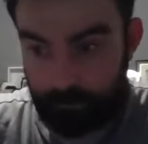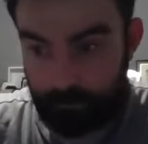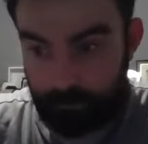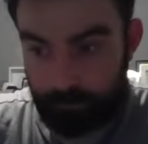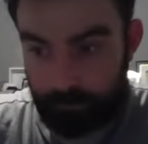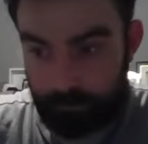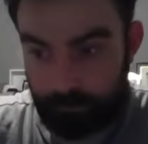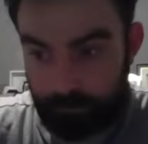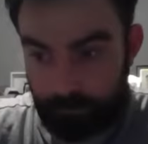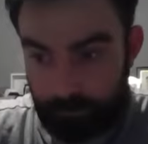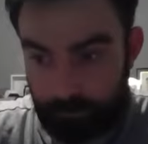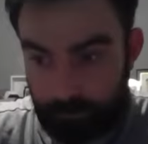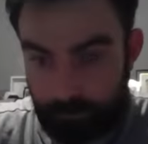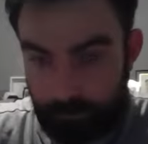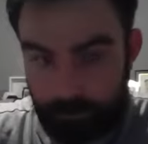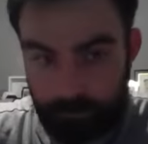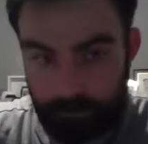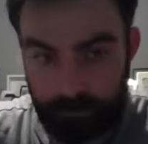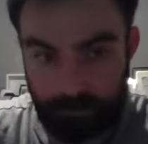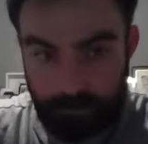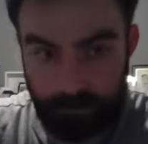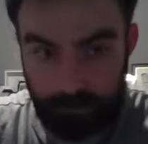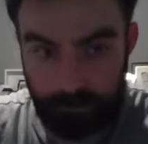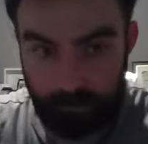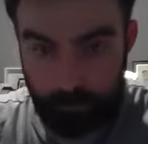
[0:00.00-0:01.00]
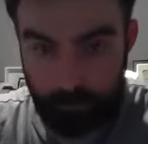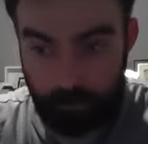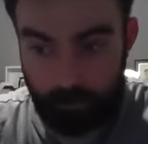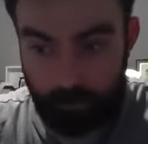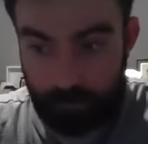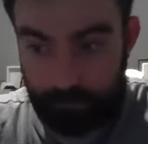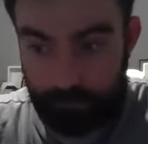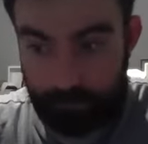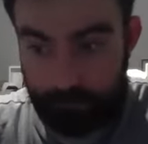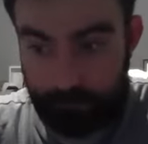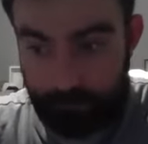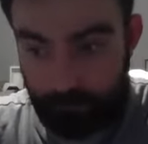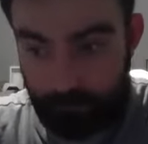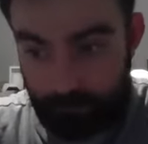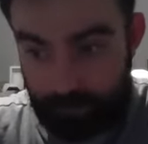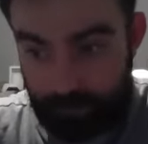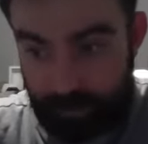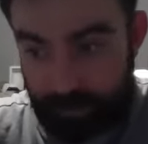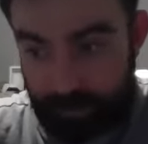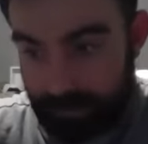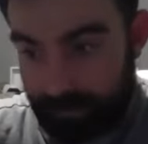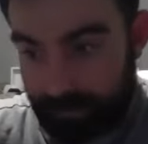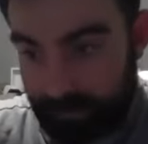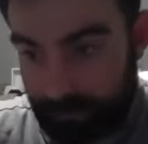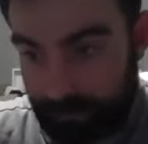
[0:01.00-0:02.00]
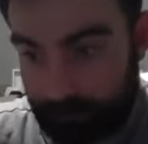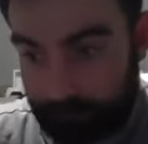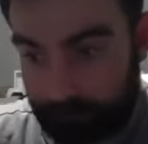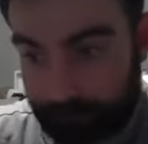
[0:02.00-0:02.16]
3, 2, 1, relax.